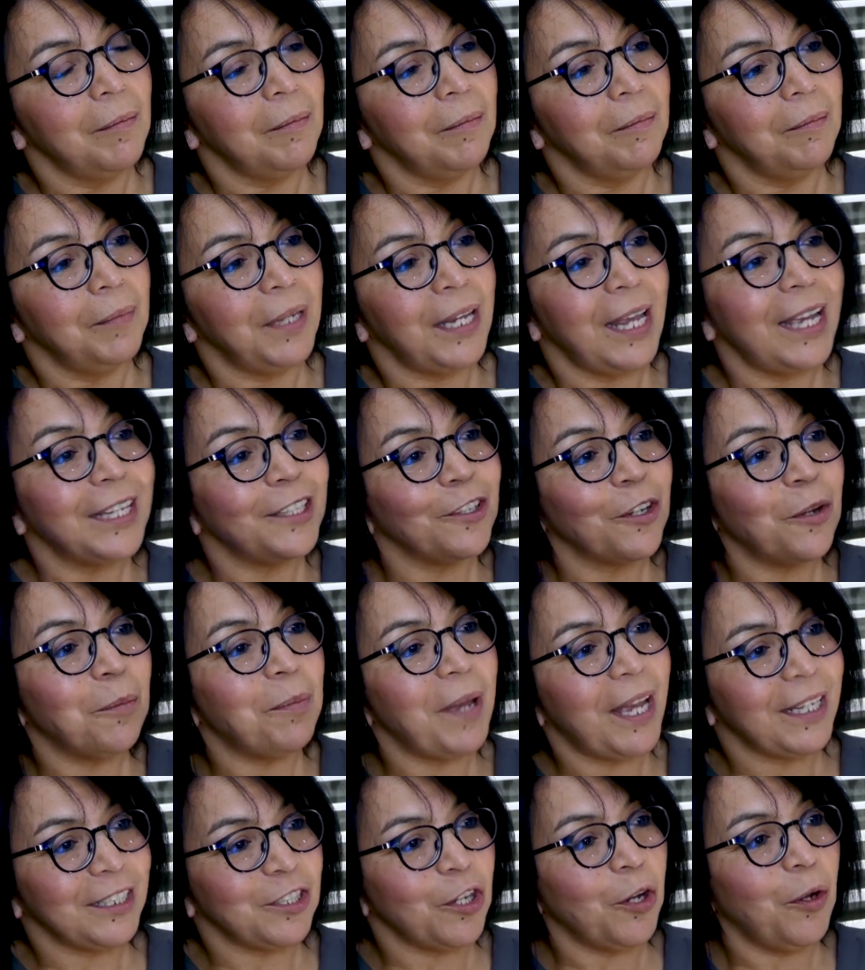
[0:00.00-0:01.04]
But I had to go
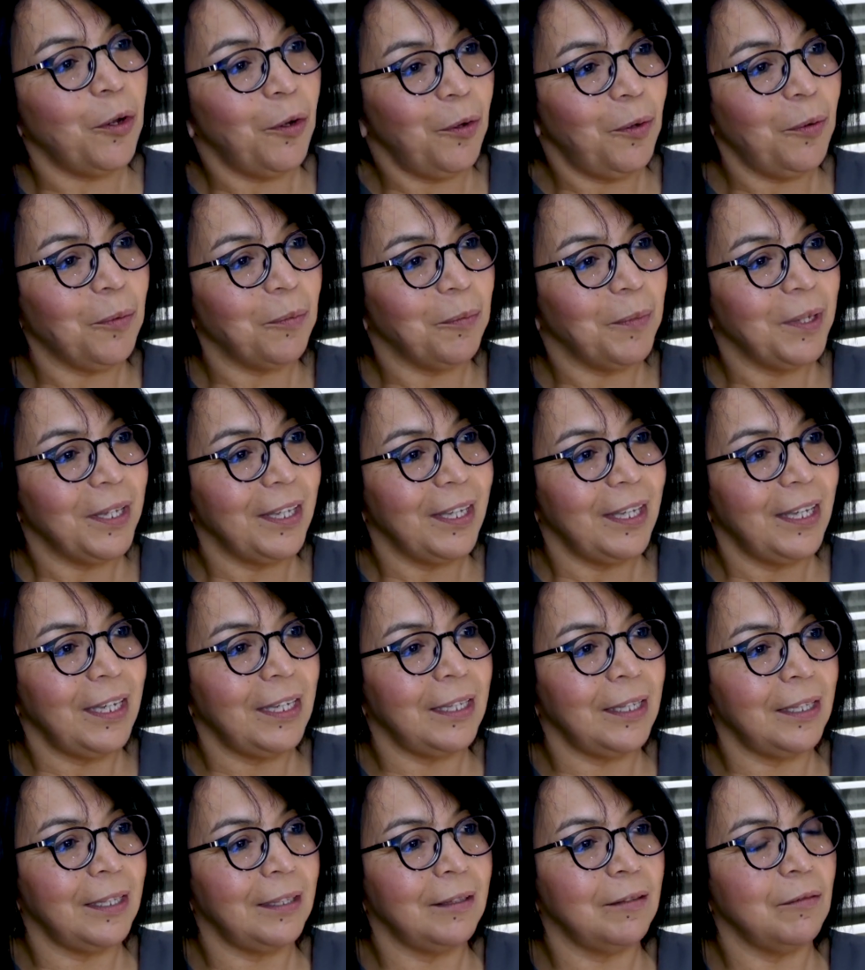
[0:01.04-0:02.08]
back to home
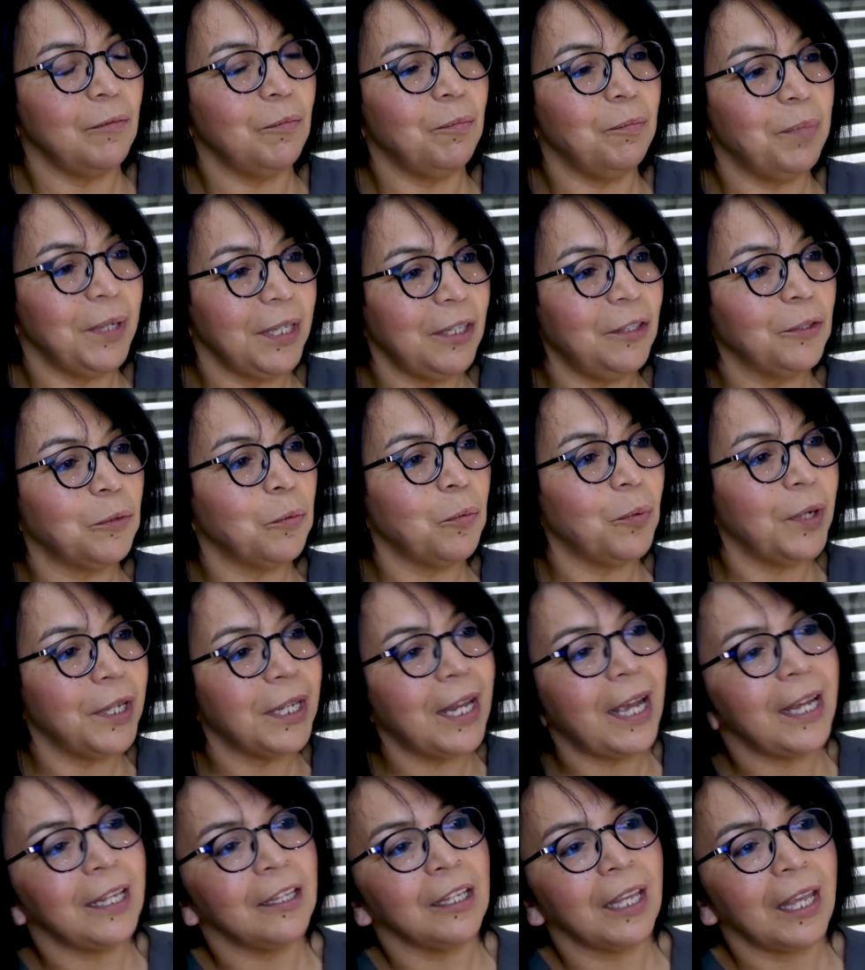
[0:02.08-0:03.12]
and build what
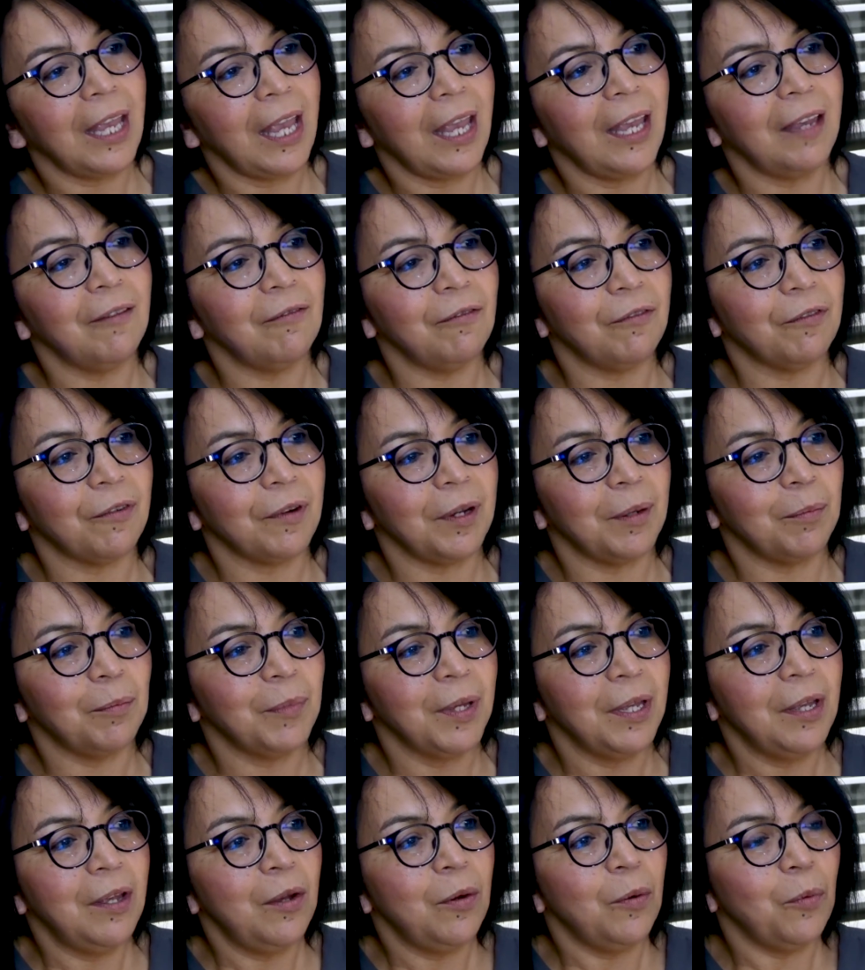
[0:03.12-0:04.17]
I came from.
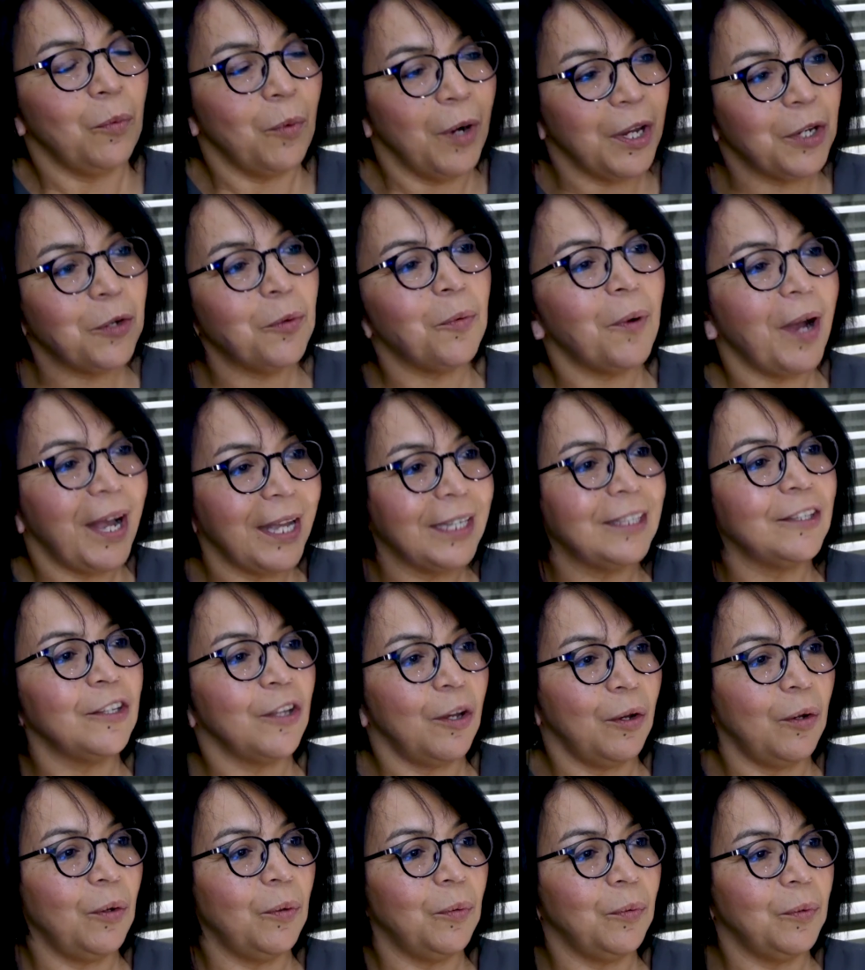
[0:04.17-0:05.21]
What do I
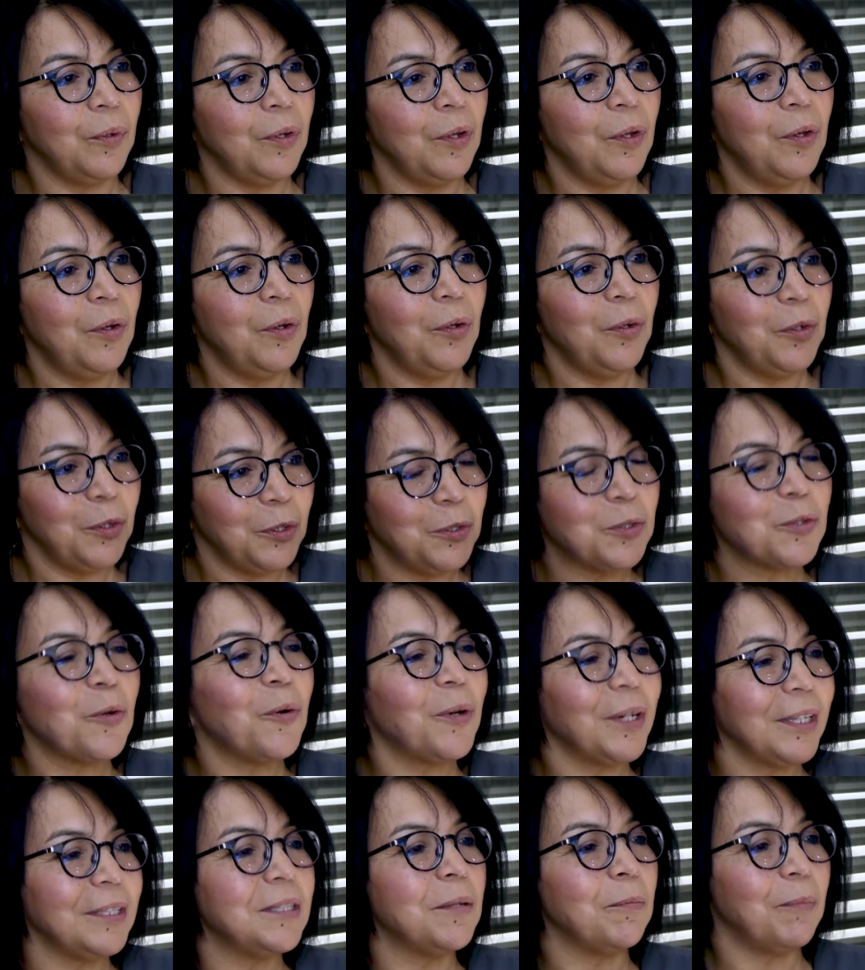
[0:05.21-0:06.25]
know? Who's
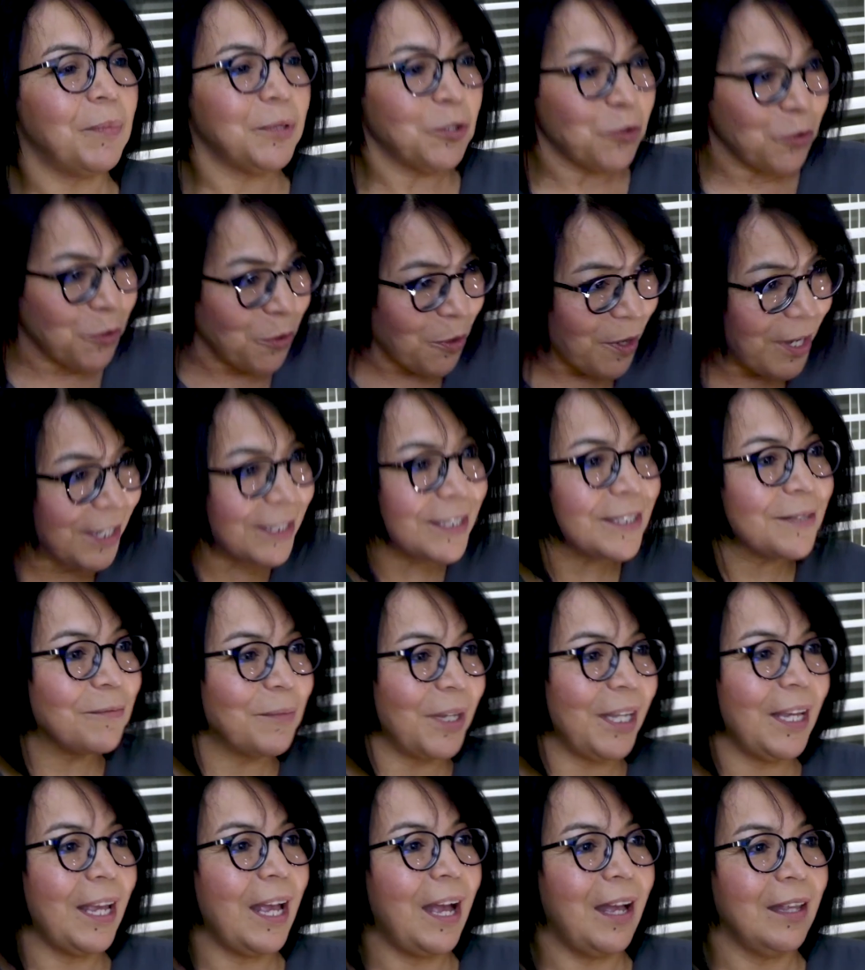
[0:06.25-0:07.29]
going to trust
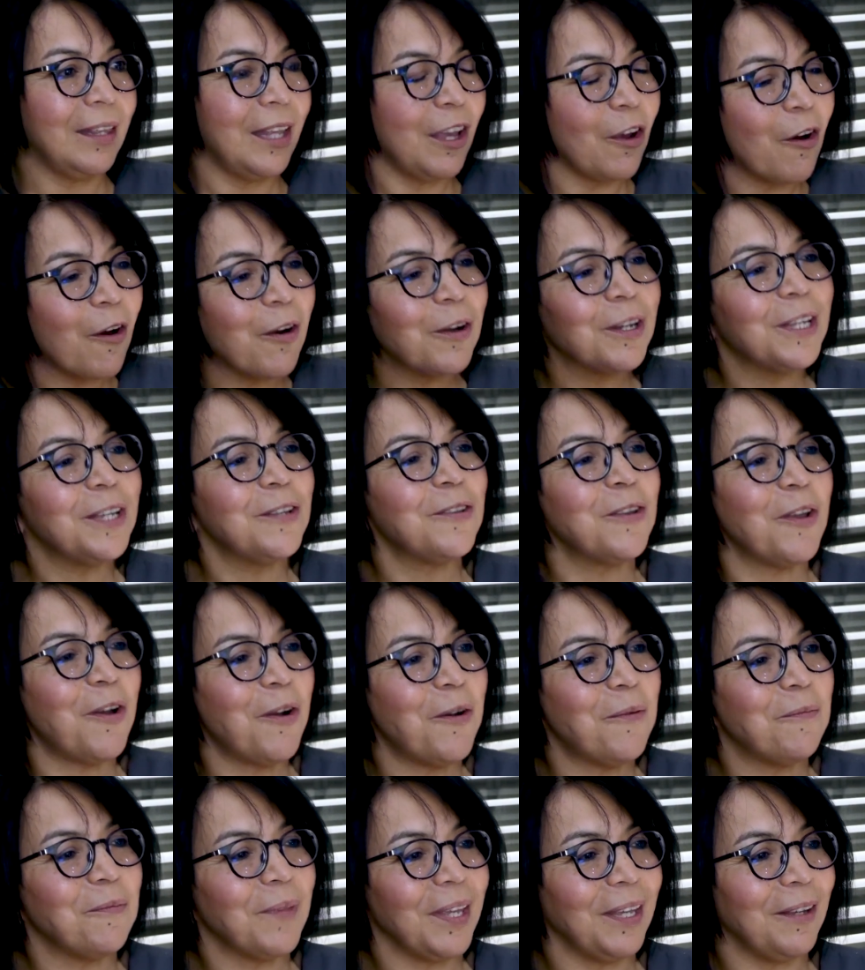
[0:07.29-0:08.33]
me? They already
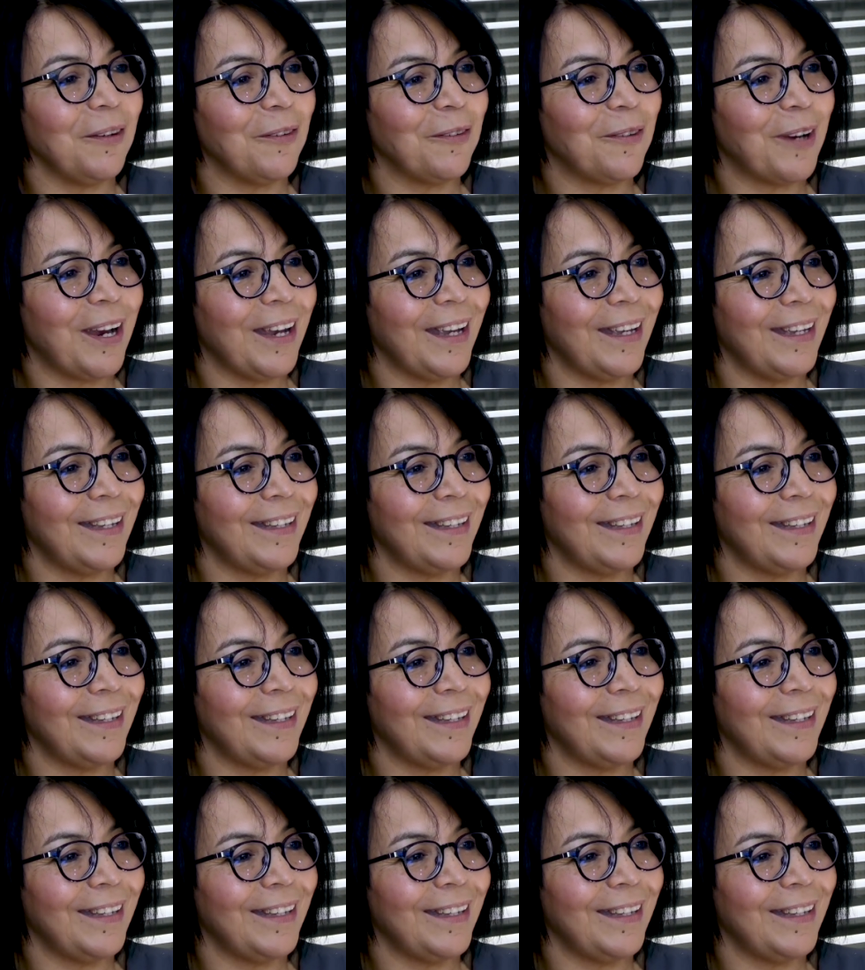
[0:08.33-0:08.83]
know me, right?